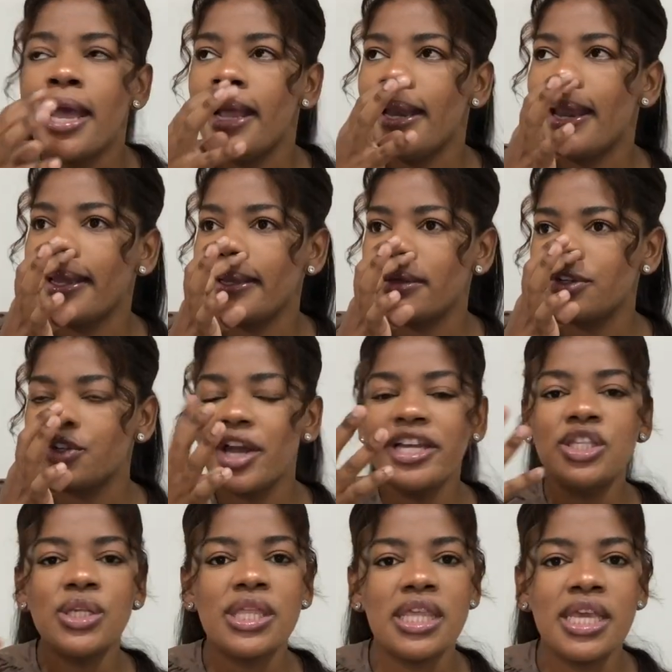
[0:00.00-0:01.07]
Like, try
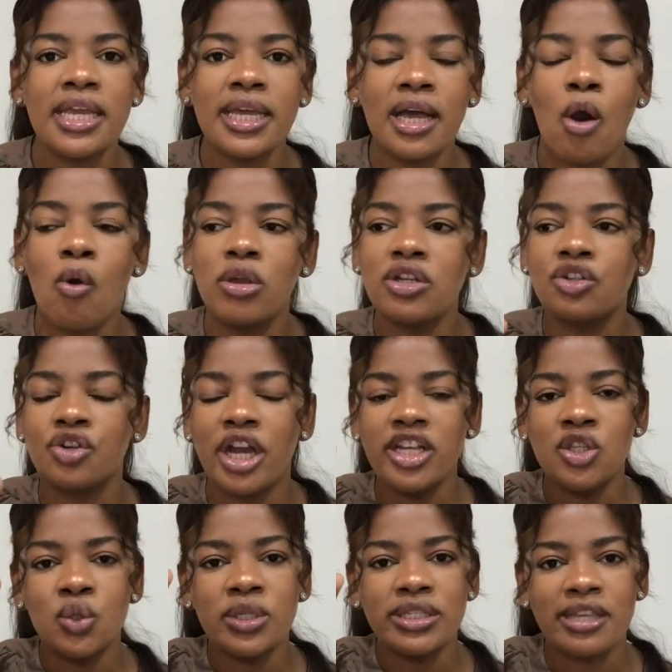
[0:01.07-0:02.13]
to think or try
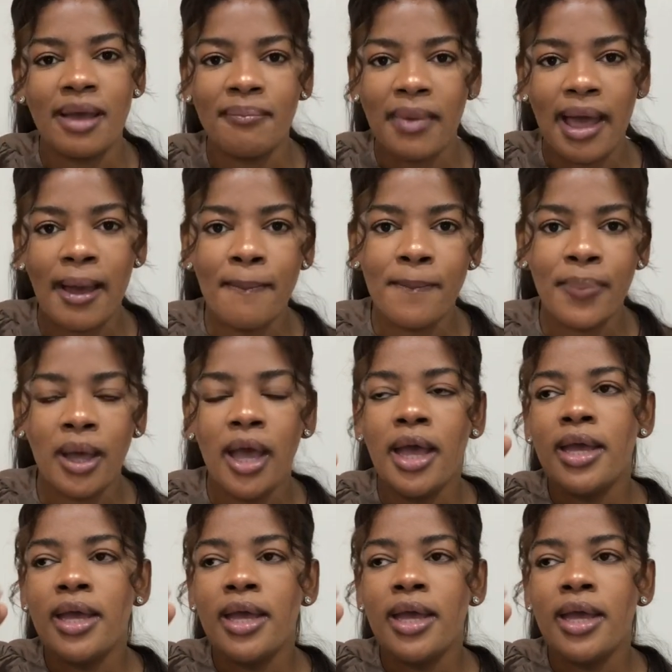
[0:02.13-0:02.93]
to sum up